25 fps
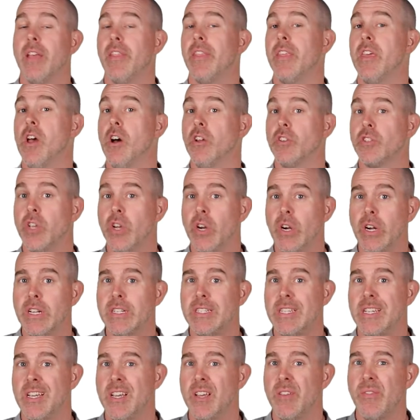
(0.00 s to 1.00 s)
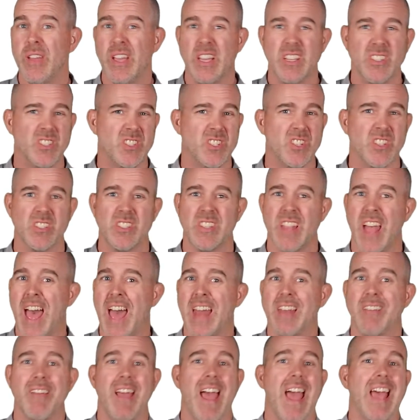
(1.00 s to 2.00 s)
The alternative is just
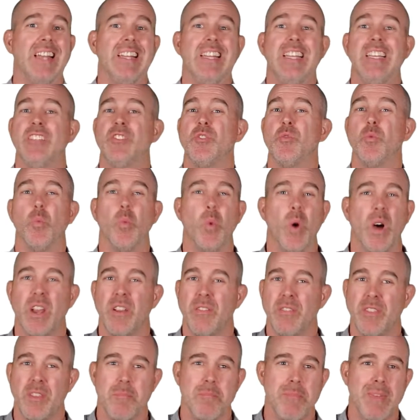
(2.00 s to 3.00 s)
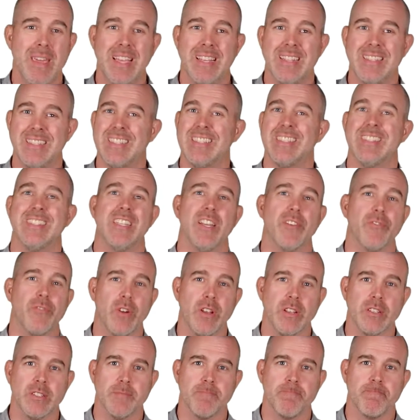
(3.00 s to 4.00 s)
that at least one of the means is
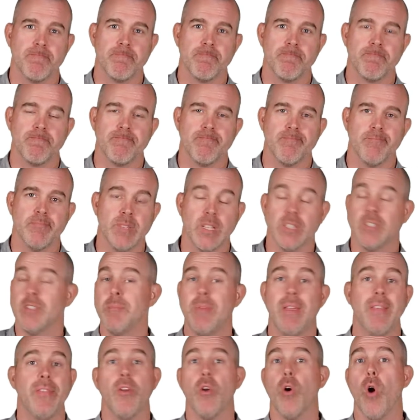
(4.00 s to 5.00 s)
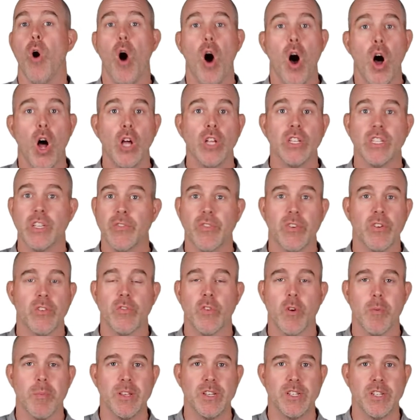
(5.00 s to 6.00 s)
different. Doesn't mean they're all different
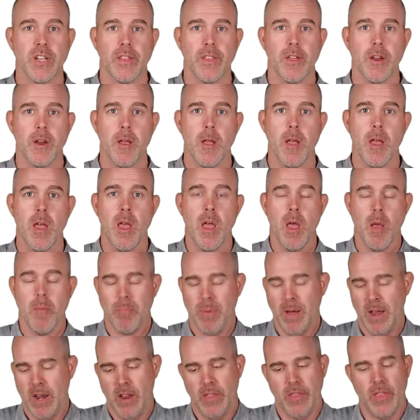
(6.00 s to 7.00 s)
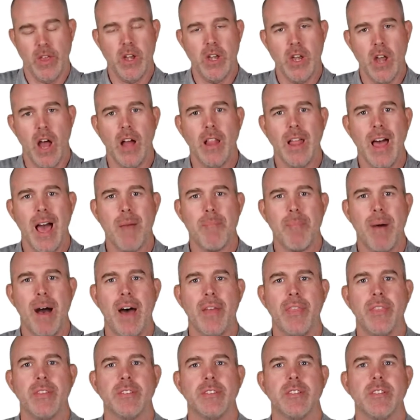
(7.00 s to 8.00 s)
from each other, but the null
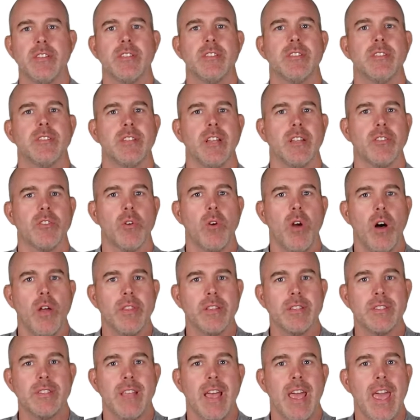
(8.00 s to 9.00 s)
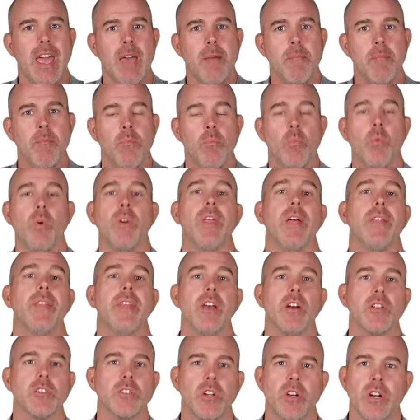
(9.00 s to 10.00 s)
hypothesis is that they're all the same. Well, then
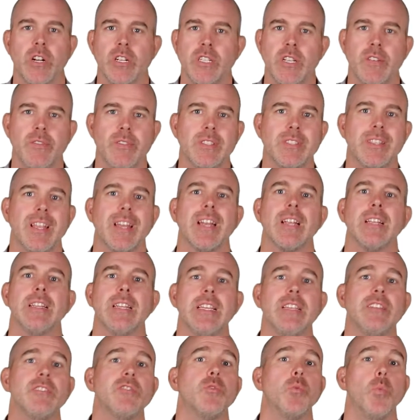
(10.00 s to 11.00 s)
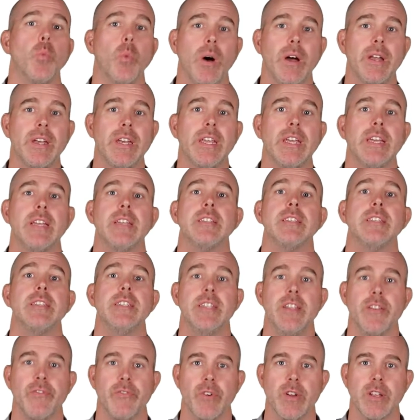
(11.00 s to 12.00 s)
the alternative is that at least one is
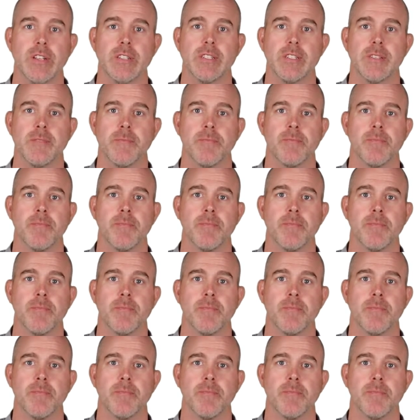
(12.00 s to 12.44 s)
different.